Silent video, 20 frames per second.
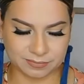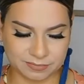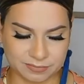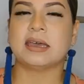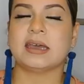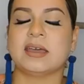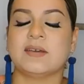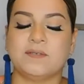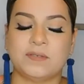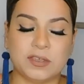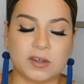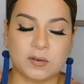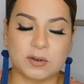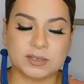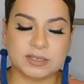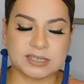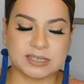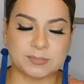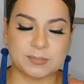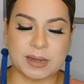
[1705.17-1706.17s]
If there is
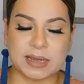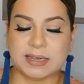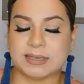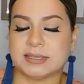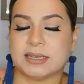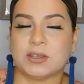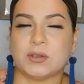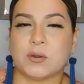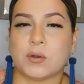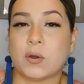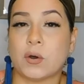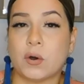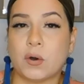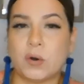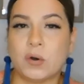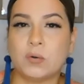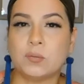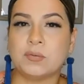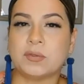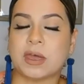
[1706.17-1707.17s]
a space in your
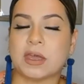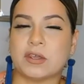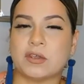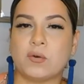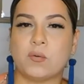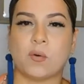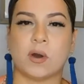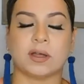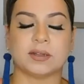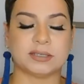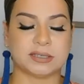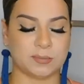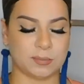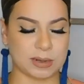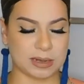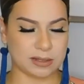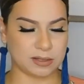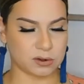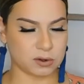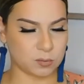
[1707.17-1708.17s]
home that you want to
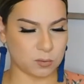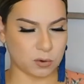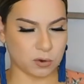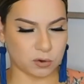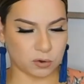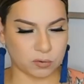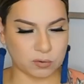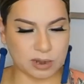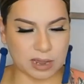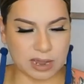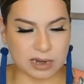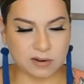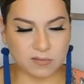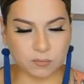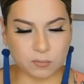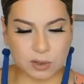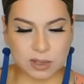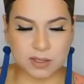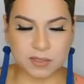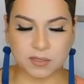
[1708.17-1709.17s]
be a little more creative
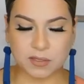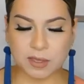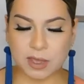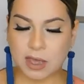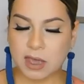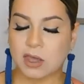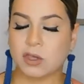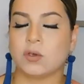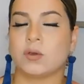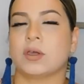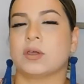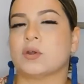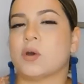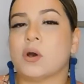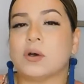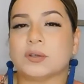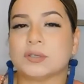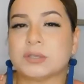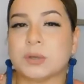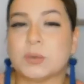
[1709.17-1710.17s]
with, you can
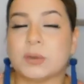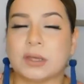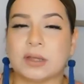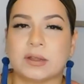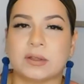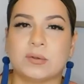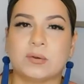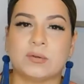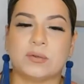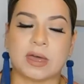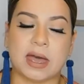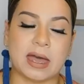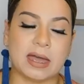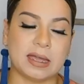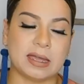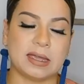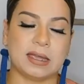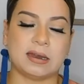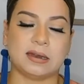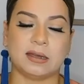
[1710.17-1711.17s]
also include
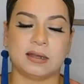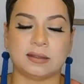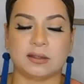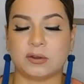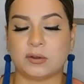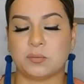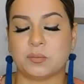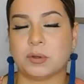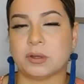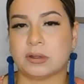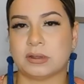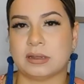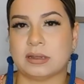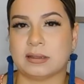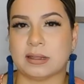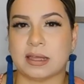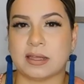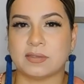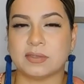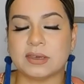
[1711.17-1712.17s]
that in a little booklet
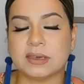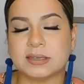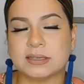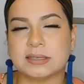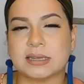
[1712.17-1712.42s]
like this.